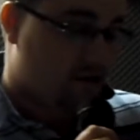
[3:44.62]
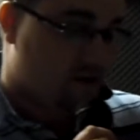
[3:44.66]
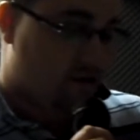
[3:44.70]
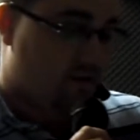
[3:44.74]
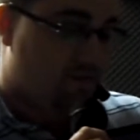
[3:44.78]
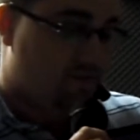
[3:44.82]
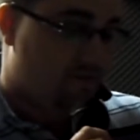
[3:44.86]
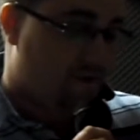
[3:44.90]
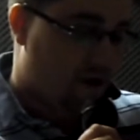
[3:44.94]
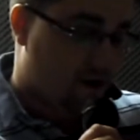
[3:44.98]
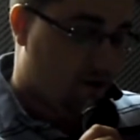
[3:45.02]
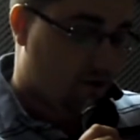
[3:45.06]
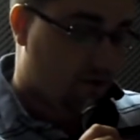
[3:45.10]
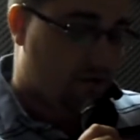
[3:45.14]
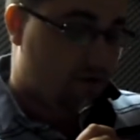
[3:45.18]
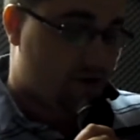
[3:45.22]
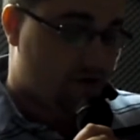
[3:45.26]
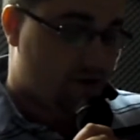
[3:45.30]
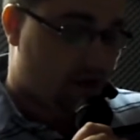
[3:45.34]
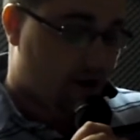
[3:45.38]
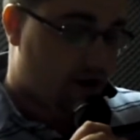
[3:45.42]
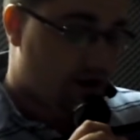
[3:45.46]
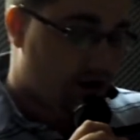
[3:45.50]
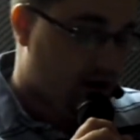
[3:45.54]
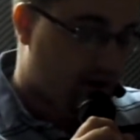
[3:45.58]
to the Federal
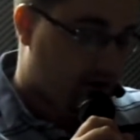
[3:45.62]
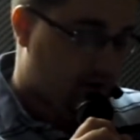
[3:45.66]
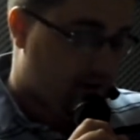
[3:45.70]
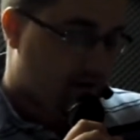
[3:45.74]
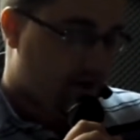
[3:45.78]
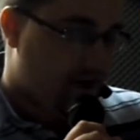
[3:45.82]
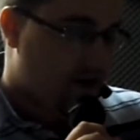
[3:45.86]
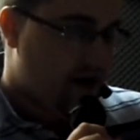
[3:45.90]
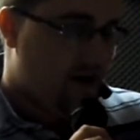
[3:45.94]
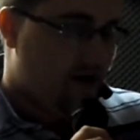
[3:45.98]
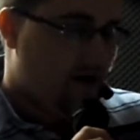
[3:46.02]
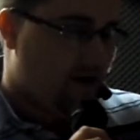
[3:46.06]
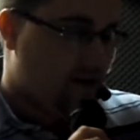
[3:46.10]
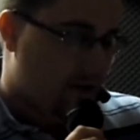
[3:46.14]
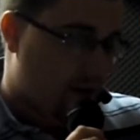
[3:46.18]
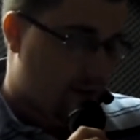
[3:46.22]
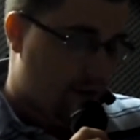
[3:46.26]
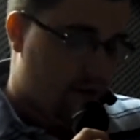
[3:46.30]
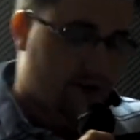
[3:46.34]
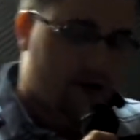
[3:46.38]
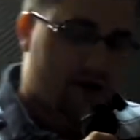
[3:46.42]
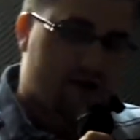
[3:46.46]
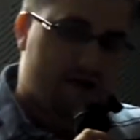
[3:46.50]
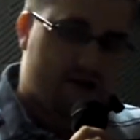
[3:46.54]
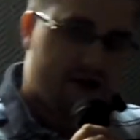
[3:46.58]
Reserve. You
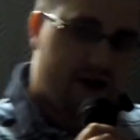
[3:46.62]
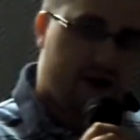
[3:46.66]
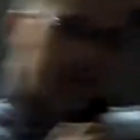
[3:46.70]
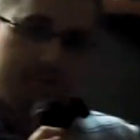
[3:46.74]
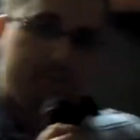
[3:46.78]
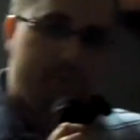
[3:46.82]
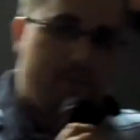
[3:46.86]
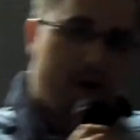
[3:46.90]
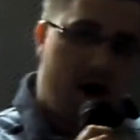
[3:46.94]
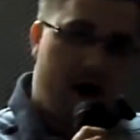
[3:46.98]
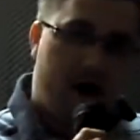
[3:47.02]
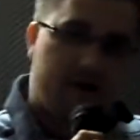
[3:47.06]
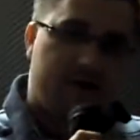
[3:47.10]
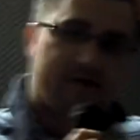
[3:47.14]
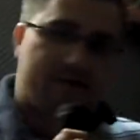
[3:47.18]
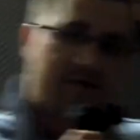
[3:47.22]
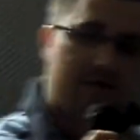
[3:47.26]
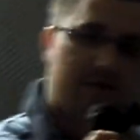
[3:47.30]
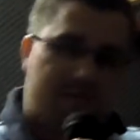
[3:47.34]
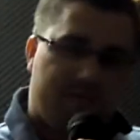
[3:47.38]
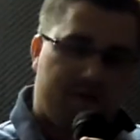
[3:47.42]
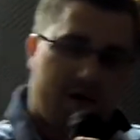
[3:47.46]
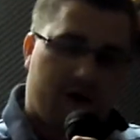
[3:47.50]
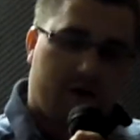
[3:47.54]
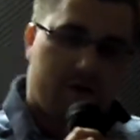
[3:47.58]
remember, it sells bonds to
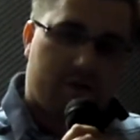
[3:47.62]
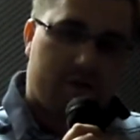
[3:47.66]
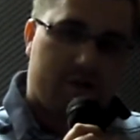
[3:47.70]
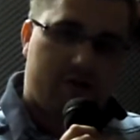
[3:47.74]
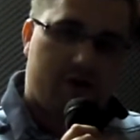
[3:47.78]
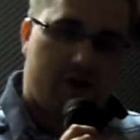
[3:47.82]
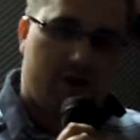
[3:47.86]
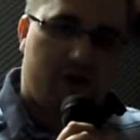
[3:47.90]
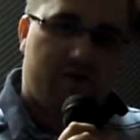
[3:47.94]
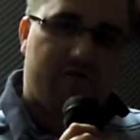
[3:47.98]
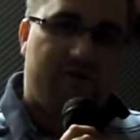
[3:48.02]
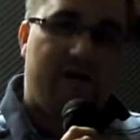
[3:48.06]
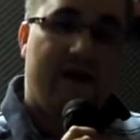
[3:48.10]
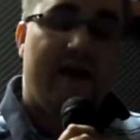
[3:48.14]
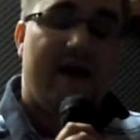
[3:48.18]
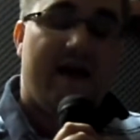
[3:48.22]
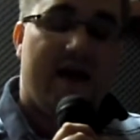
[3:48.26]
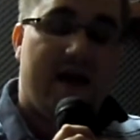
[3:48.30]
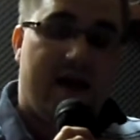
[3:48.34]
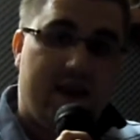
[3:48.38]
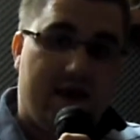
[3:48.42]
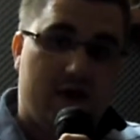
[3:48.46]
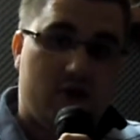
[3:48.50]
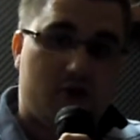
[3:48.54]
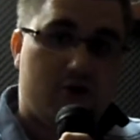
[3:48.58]
the Federal Reserve
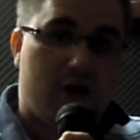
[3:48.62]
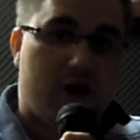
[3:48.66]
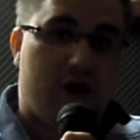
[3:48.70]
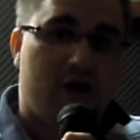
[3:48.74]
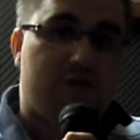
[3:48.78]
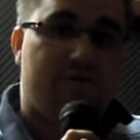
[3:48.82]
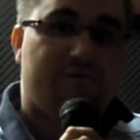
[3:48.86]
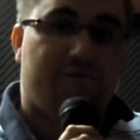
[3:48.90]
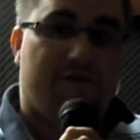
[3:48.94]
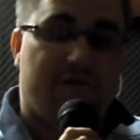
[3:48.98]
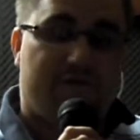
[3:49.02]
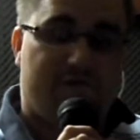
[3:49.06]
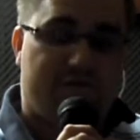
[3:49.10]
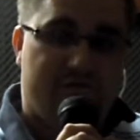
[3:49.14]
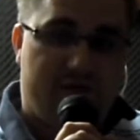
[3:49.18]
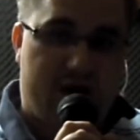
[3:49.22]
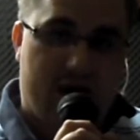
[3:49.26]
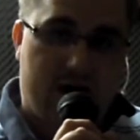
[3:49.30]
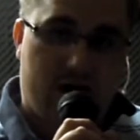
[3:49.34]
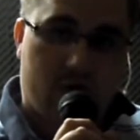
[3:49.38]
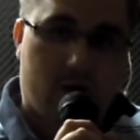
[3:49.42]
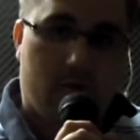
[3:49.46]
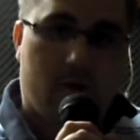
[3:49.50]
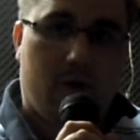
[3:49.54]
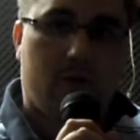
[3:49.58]
in exchange for
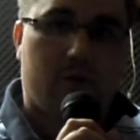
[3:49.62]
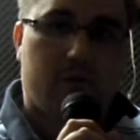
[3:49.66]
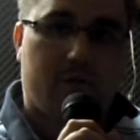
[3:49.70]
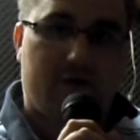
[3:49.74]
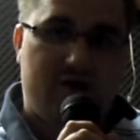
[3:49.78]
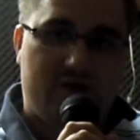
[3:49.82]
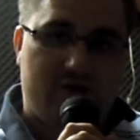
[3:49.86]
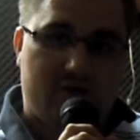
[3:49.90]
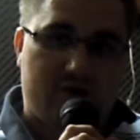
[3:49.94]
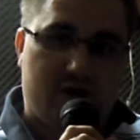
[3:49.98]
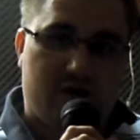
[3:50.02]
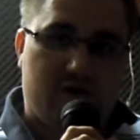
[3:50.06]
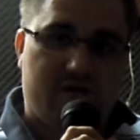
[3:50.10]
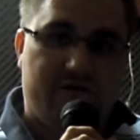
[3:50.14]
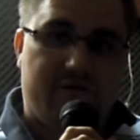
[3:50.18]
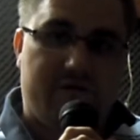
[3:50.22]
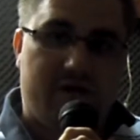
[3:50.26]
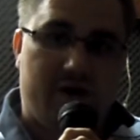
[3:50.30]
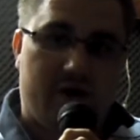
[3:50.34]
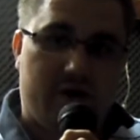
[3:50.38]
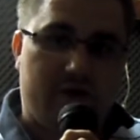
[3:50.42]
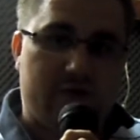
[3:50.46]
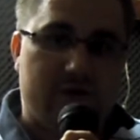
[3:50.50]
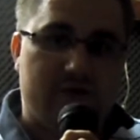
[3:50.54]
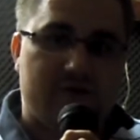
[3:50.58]
Federal Reserve
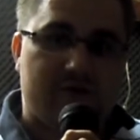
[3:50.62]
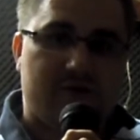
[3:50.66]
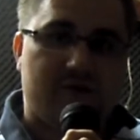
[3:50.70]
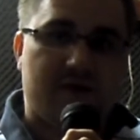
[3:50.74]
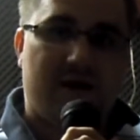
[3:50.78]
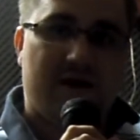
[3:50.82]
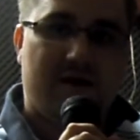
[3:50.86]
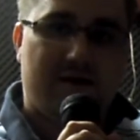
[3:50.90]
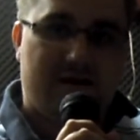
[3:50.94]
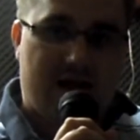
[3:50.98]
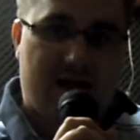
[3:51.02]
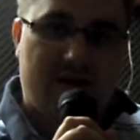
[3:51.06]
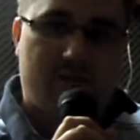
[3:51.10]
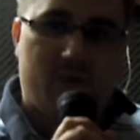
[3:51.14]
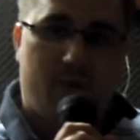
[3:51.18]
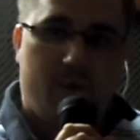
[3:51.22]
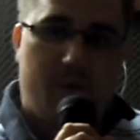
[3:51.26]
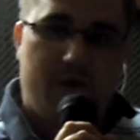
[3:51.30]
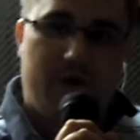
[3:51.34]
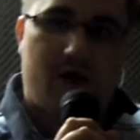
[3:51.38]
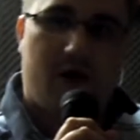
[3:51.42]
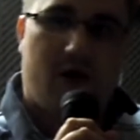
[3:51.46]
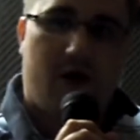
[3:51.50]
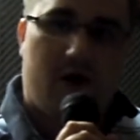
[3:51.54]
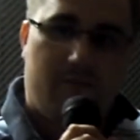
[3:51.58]
notes. That's what
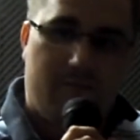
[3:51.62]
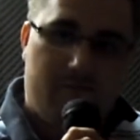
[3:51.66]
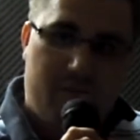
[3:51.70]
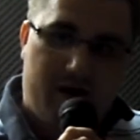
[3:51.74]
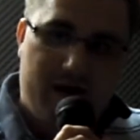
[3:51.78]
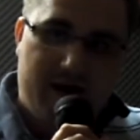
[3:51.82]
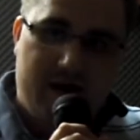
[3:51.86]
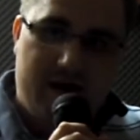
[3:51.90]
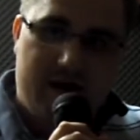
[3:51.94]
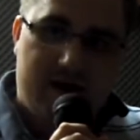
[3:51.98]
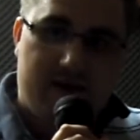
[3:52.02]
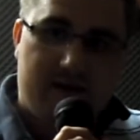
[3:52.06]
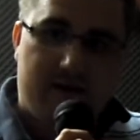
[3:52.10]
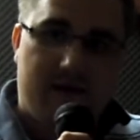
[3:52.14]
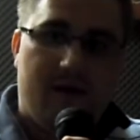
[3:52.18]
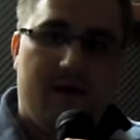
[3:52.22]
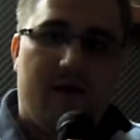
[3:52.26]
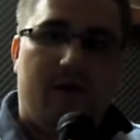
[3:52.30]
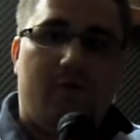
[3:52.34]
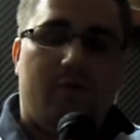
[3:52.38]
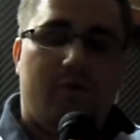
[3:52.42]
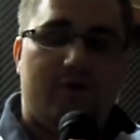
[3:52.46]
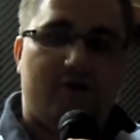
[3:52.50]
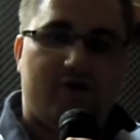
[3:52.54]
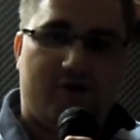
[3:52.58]
we call money,
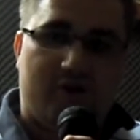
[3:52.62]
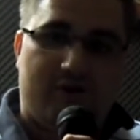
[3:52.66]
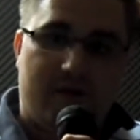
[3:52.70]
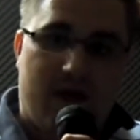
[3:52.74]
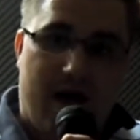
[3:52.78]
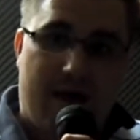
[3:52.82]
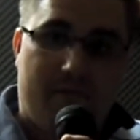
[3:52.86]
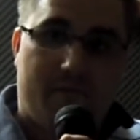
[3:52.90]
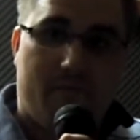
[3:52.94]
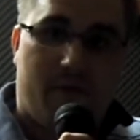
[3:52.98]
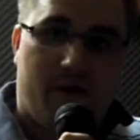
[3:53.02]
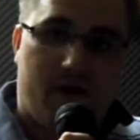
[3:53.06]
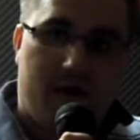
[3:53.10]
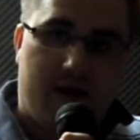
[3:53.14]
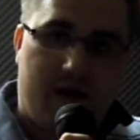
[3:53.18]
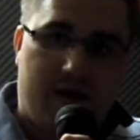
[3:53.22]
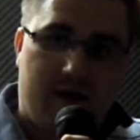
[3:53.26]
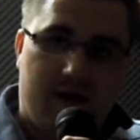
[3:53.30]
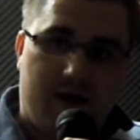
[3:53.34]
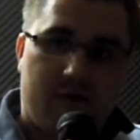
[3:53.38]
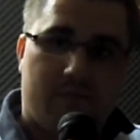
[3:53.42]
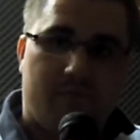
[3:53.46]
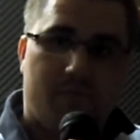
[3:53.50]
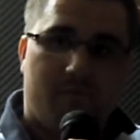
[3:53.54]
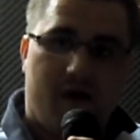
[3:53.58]
which is not
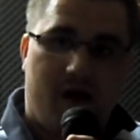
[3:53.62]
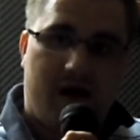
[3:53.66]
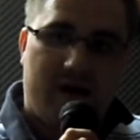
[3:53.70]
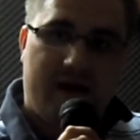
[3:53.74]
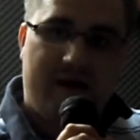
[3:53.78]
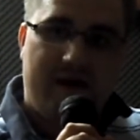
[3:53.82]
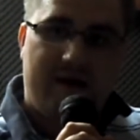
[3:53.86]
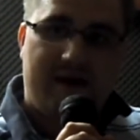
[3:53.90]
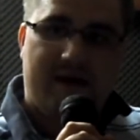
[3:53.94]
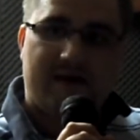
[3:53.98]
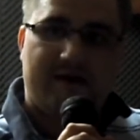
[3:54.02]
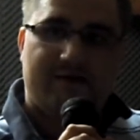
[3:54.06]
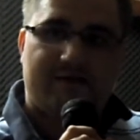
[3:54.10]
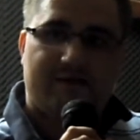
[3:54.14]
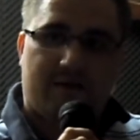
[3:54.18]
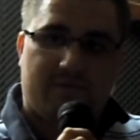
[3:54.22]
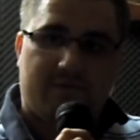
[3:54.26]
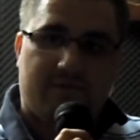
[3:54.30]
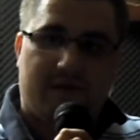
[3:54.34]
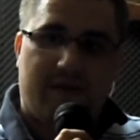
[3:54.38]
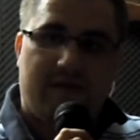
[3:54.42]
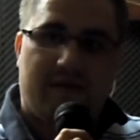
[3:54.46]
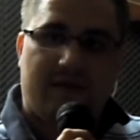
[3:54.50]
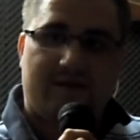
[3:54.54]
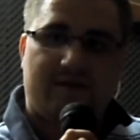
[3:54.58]
money. Money is
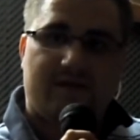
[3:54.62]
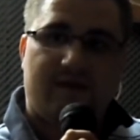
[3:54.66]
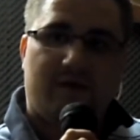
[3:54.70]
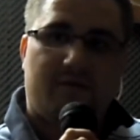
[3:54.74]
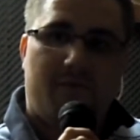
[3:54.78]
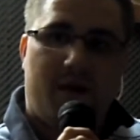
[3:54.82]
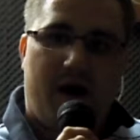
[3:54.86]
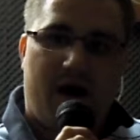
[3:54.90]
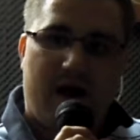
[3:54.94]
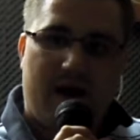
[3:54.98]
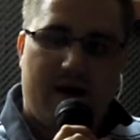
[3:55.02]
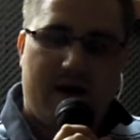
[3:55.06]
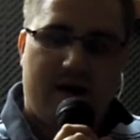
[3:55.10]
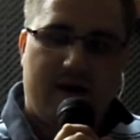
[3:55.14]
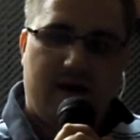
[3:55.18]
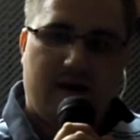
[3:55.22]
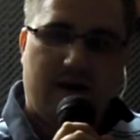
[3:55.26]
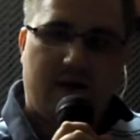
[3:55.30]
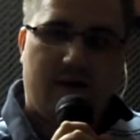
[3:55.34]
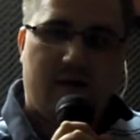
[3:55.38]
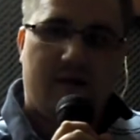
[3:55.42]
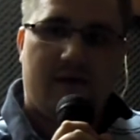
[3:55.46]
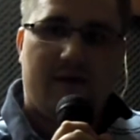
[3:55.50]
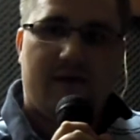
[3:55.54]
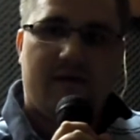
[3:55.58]
something that's a commodity.
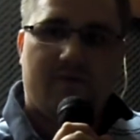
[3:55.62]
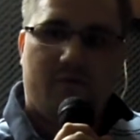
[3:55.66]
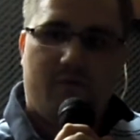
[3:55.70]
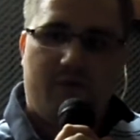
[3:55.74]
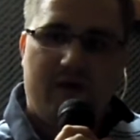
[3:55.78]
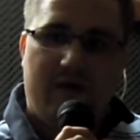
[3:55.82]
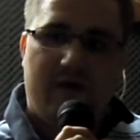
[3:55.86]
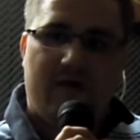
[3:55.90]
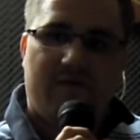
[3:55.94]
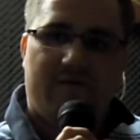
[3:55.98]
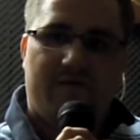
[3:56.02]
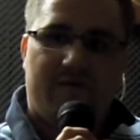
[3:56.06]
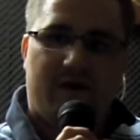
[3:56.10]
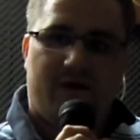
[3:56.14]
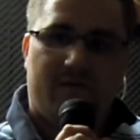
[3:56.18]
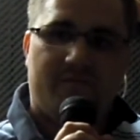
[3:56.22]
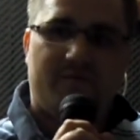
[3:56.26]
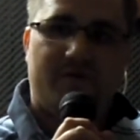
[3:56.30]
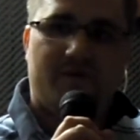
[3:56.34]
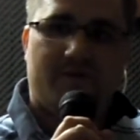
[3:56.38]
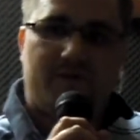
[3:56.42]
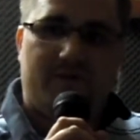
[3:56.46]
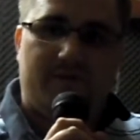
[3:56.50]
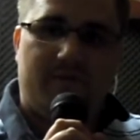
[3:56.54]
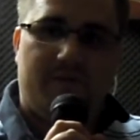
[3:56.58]
We have come
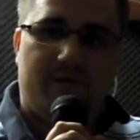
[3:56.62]
to